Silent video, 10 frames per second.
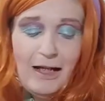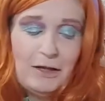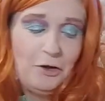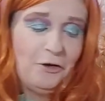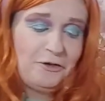I
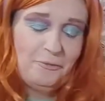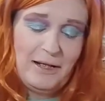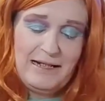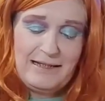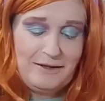got them
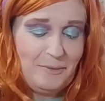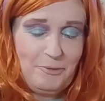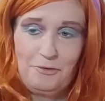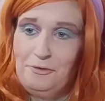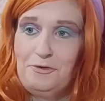when I did the
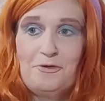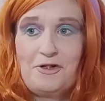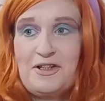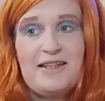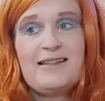pro
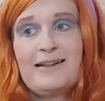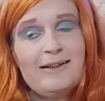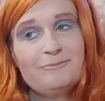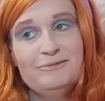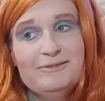course.
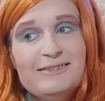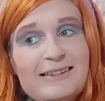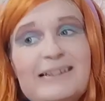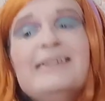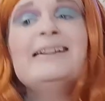
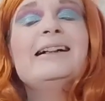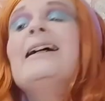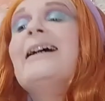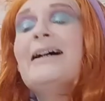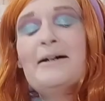
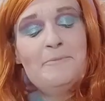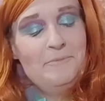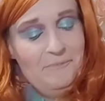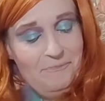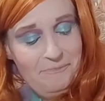
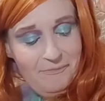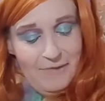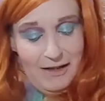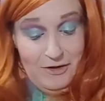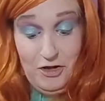And
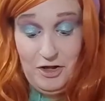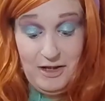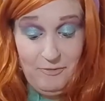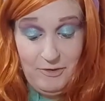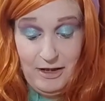I
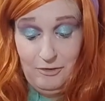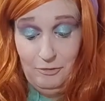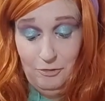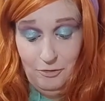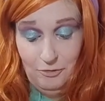was like,
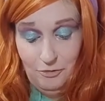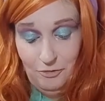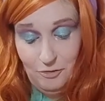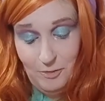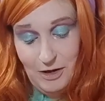no,
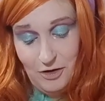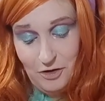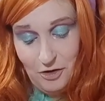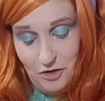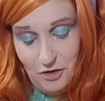nobody's to
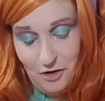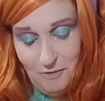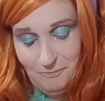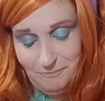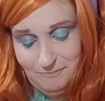touch
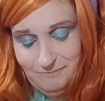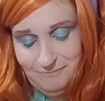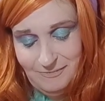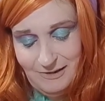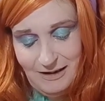them.
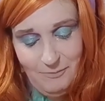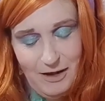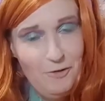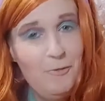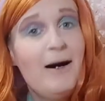And I'm
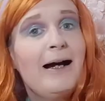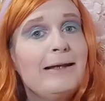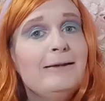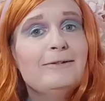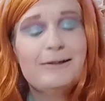like, why?
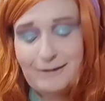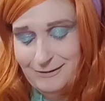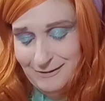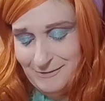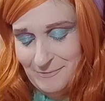
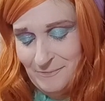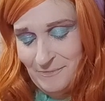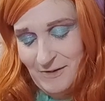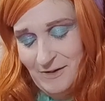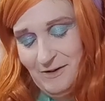
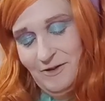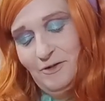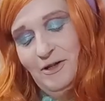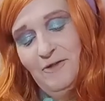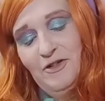
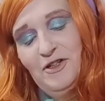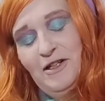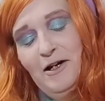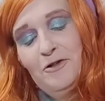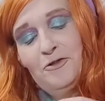So yeah, I've just
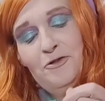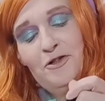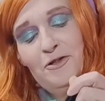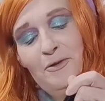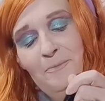started
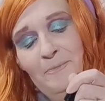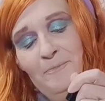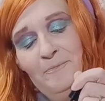using them.